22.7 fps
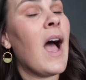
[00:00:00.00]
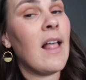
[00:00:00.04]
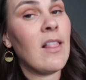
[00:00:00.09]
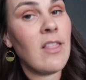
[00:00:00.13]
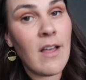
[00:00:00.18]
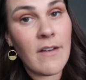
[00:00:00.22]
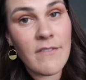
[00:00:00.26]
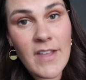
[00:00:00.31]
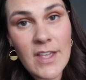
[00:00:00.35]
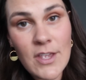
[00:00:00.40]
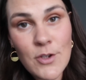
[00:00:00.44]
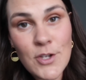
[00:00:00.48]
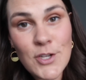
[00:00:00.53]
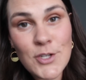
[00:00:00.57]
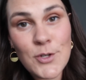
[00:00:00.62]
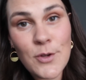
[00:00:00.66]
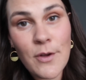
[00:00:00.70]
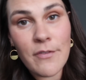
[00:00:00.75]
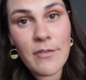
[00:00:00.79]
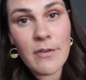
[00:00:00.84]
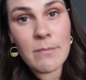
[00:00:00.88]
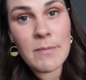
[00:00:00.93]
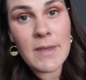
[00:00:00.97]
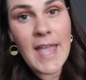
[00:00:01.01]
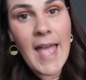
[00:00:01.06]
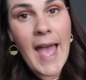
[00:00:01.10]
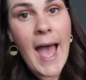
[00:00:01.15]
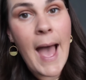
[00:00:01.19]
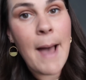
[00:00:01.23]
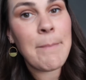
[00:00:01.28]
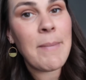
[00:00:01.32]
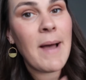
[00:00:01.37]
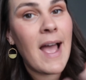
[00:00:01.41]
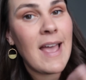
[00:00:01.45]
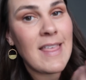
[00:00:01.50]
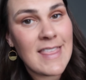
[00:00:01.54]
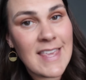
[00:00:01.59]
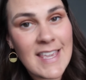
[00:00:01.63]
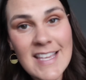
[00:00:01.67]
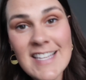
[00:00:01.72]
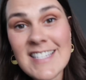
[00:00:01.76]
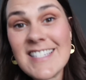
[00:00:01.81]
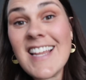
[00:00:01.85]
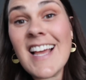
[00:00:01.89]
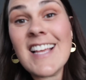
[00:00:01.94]
I love that you can do it from the app. I
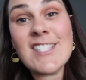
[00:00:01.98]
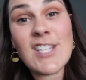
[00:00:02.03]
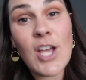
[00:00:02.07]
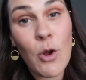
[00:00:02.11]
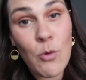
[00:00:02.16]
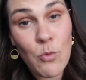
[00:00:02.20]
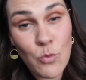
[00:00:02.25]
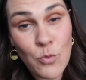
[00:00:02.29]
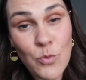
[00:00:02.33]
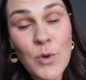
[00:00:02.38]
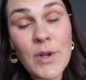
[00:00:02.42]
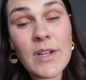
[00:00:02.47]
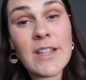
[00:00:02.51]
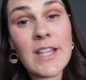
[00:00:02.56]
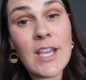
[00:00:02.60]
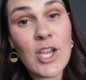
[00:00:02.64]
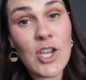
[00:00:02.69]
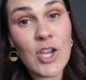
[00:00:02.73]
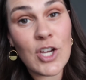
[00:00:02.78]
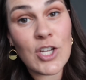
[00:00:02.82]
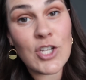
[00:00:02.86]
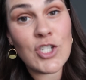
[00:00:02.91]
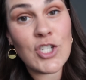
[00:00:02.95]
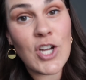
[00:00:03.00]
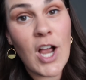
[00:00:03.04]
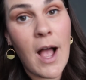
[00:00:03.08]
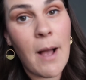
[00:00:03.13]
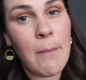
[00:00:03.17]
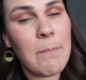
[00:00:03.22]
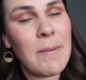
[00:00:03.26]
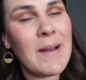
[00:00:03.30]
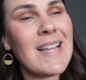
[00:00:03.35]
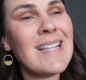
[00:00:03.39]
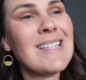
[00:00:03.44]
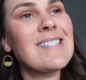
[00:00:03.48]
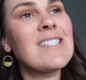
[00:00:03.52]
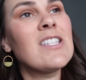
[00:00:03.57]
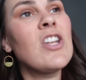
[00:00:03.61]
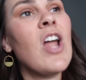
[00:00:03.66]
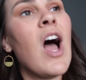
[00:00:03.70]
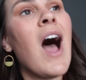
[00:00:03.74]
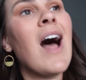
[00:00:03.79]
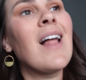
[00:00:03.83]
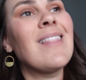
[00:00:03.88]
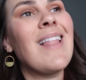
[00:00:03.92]
think it does a really good job, but it's
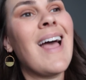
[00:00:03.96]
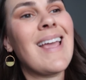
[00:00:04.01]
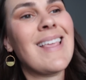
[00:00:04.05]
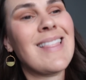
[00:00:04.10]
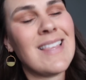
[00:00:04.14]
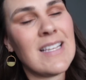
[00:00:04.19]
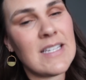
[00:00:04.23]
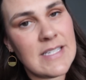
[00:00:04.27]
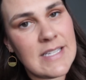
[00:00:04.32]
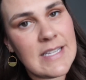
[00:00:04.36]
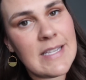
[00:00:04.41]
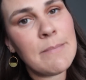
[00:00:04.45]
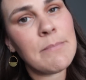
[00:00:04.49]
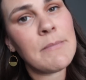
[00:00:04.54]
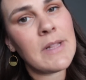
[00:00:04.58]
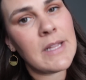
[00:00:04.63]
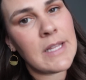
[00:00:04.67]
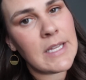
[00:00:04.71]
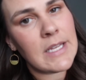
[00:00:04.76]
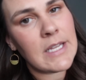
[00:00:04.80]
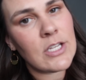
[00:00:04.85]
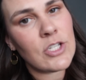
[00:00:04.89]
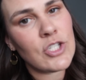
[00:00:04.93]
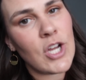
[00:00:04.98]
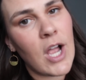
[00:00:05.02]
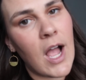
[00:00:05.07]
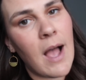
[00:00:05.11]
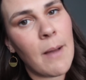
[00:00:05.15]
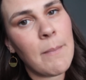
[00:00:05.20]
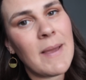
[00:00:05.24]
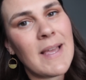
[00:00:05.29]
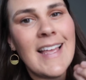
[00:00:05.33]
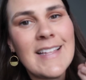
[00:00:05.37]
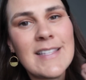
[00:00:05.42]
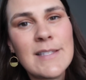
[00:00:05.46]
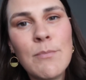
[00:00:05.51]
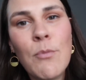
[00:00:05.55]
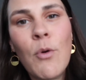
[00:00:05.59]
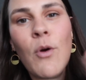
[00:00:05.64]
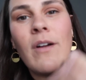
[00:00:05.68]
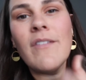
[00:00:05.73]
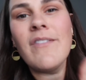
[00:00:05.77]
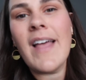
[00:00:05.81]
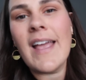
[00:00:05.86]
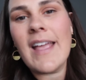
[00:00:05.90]
not like the deep cleaning job. It's
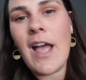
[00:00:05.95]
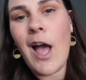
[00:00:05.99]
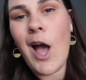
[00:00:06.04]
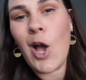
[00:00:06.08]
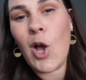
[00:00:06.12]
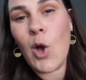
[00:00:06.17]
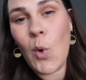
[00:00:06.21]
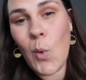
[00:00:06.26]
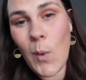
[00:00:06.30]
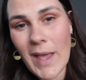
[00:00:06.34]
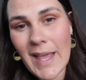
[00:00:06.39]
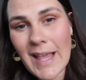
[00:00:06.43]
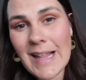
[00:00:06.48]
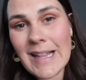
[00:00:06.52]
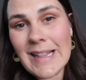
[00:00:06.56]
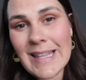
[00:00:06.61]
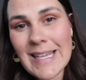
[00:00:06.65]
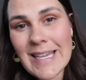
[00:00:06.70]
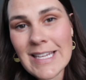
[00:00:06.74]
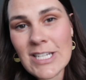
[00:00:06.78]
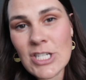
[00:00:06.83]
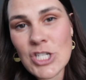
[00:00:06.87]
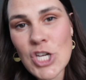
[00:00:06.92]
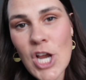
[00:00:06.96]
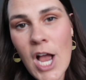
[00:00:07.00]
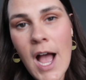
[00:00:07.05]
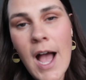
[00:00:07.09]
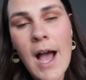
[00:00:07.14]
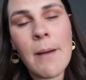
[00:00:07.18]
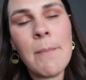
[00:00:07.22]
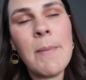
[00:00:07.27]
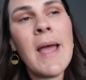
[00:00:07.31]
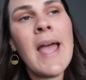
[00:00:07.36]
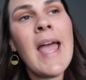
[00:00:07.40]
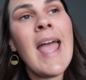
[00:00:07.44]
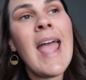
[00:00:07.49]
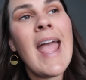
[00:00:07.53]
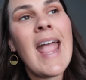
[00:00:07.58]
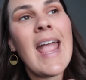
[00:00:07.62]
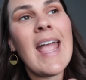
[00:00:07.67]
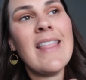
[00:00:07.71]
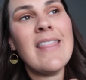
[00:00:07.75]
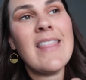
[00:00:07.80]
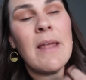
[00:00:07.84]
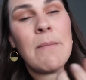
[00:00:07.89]
more of like a quick clean job
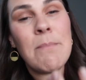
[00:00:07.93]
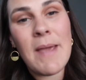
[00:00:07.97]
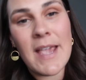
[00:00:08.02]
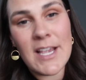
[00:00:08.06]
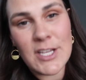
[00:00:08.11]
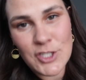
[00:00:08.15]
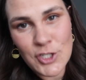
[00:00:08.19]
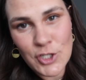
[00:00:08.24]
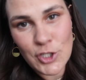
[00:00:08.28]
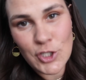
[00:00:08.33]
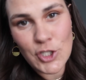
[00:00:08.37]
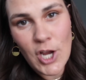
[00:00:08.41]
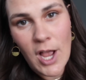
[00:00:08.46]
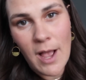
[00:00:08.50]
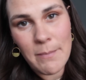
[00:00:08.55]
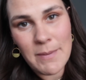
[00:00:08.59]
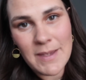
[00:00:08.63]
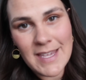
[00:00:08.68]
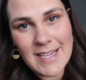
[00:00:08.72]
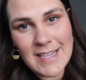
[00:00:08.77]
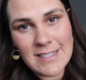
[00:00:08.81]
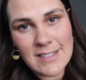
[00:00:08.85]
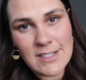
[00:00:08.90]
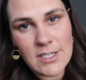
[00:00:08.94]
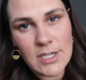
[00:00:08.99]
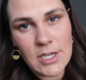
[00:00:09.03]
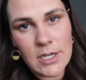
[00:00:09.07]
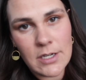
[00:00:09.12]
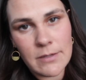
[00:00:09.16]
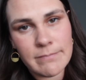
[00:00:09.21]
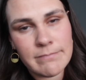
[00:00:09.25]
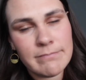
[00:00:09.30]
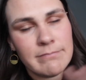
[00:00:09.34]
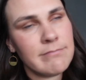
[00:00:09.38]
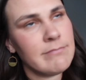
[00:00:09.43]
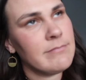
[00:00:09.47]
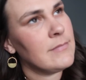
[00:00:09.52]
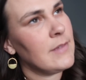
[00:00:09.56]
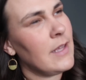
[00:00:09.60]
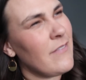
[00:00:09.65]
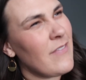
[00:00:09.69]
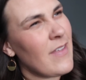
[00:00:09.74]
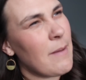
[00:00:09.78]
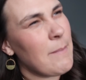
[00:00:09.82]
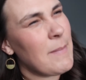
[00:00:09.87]
and then makes your job easier,
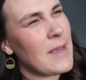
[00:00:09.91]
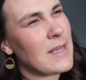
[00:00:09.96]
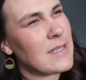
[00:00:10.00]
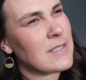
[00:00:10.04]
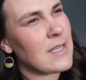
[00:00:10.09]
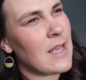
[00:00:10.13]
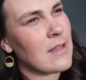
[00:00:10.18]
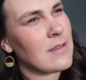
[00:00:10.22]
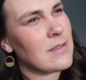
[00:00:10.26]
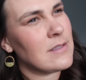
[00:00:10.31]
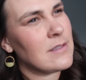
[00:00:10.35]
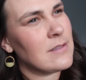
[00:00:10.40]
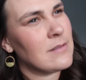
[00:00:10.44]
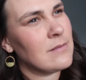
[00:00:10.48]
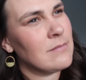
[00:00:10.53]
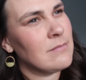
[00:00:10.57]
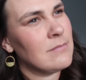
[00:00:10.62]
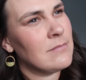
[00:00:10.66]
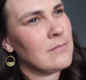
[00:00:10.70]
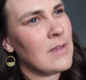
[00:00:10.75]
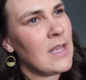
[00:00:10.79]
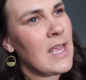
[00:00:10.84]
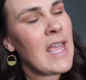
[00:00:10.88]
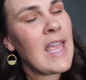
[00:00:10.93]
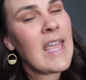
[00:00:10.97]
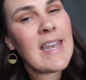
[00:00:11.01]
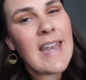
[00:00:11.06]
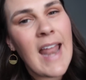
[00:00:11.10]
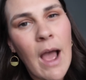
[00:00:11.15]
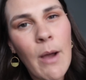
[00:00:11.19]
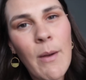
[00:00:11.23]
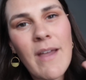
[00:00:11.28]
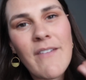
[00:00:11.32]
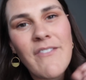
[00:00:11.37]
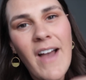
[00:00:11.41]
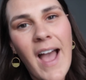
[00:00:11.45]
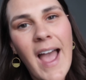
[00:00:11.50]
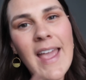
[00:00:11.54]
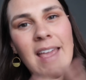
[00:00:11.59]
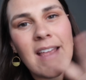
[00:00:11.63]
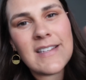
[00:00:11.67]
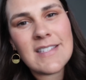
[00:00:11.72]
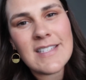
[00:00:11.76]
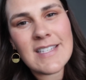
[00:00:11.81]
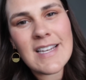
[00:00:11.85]
if that makes sense. Now, if
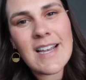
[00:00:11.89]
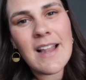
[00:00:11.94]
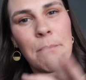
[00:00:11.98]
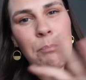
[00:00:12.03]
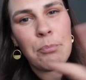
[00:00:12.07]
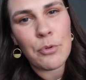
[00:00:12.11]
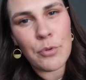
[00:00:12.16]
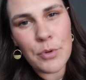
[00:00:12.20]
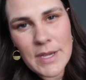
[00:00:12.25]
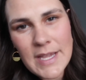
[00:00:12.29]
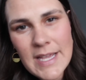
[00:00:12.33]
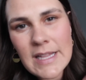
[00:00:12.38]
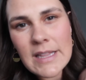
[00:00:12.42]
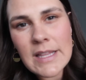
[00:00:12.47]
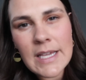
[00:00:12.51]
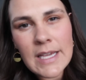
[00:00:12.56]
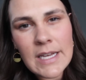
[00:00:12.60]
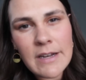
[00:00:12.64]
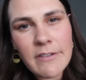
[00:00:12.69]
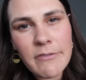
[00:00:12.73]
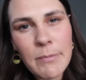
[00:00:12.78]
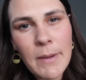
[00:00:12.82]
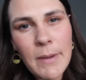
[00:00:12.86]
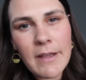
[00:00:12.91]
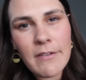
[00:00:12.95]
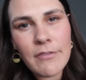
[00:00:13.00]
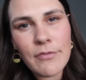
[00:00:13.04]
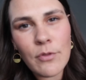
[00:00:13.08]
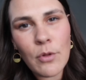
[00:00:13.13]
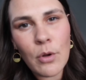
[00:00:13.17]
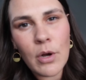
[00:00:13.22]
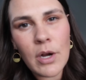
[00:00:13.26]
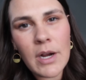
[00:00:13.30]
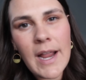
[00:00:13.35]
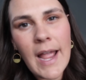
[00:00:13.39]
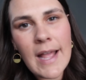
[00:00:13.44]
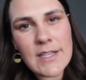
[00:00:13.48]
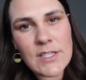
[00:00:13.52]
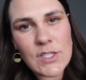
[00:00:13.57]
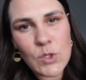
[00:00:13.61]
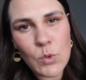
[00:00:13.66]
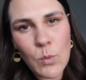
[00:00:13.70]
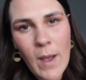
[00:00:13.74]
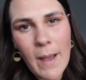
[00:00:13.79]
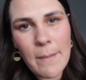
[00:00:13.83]
I did a pre-clean of my floor
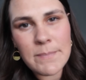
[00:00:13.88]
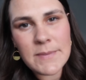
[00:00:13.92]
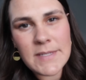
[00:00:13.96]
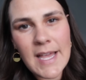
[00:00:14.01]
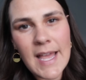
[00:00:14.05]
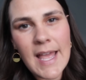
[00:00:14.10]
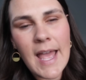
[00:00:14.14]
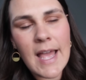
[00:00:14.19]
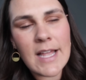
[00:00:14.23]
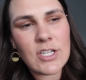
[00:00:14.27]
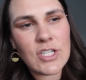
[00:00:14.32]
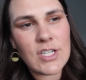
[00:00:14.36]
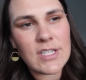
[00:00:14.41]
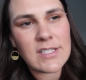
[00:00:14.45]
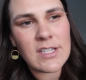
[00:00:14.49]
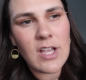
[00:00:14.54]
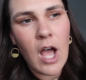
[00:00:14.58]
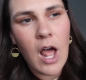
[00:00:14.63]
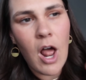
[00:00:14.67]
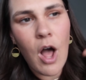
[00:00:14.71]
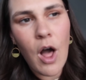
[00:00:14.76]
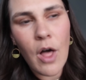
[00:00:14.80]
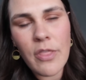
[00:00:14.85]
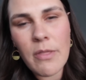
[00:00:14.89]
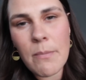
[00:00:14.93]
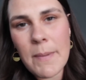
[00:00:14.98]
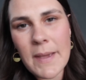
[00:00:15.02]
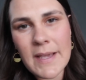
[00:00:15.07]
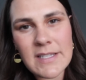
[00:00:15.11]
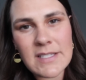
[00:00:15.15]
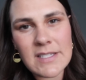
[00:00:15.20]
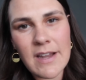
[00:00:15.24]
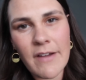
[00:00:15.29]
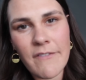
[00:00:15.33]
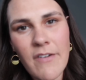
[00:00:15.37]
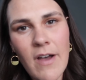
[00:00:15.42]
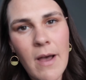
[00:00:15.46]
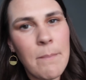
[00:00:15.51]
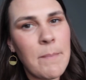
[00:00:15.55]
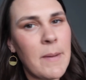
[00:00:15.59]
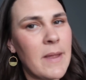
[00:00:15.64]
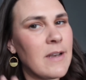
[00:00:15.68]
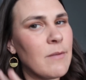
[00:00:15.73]
and swept it and just got all the big stuff up